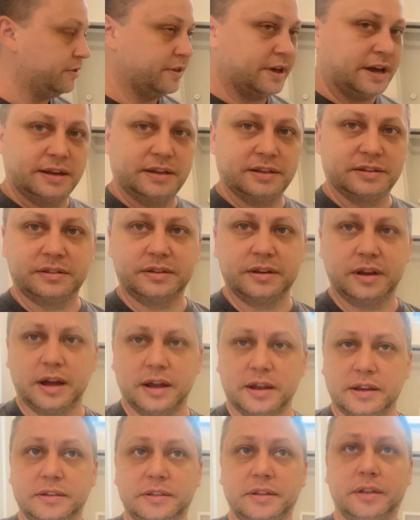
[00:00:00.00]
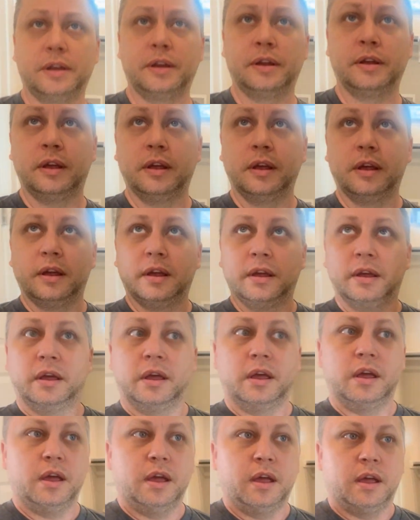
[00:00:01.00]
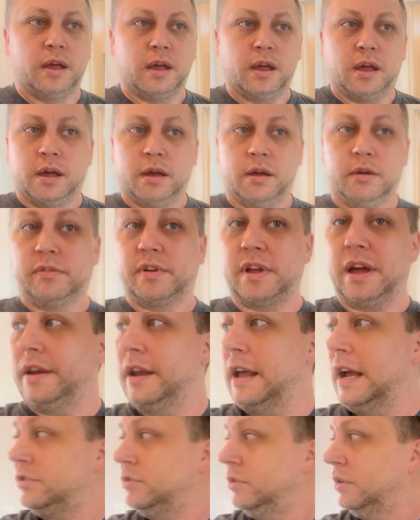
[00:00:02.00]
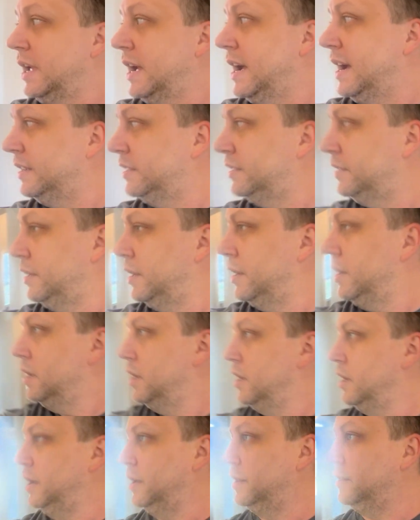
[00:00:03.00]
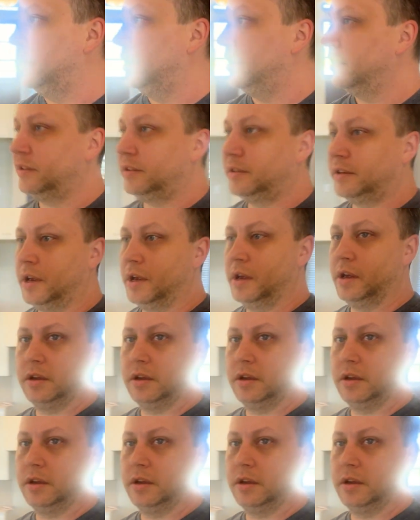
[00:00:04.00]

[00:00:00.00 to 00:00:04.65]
that is nice. Got natural gas in this